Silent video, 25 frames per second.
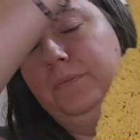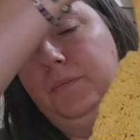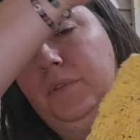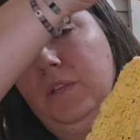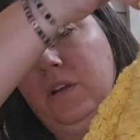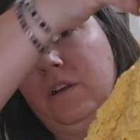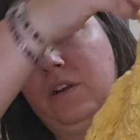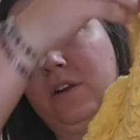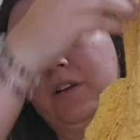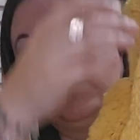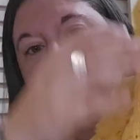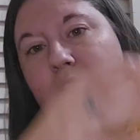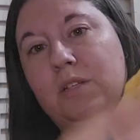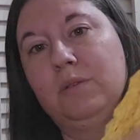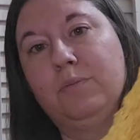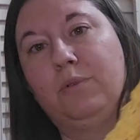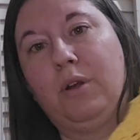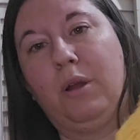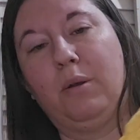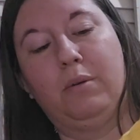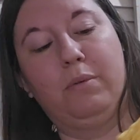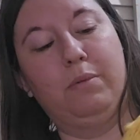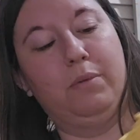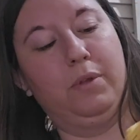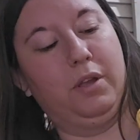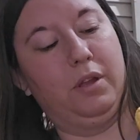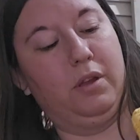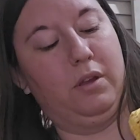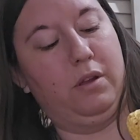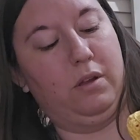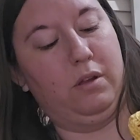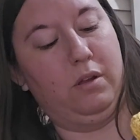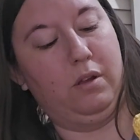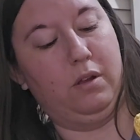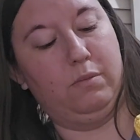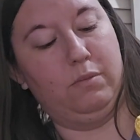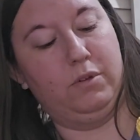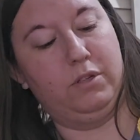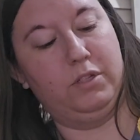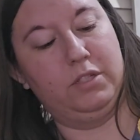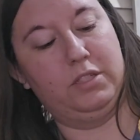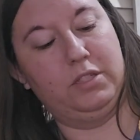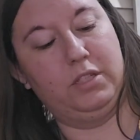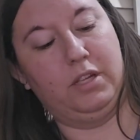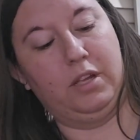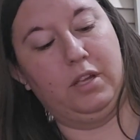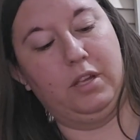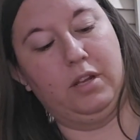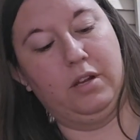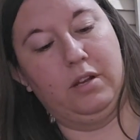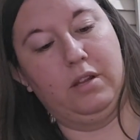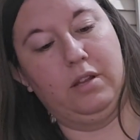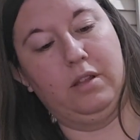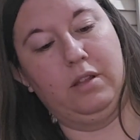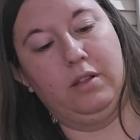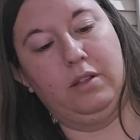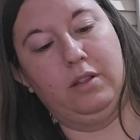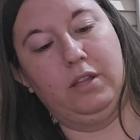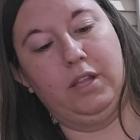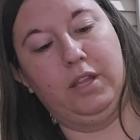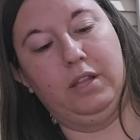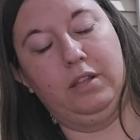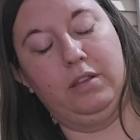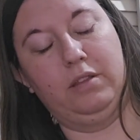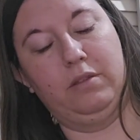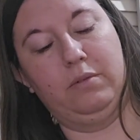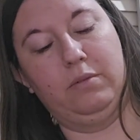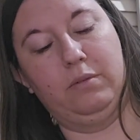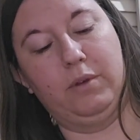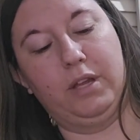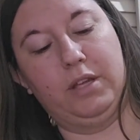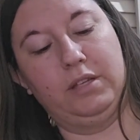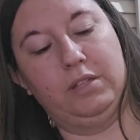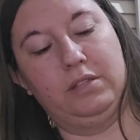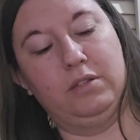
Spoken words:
Hers is probably almost done lengthwise.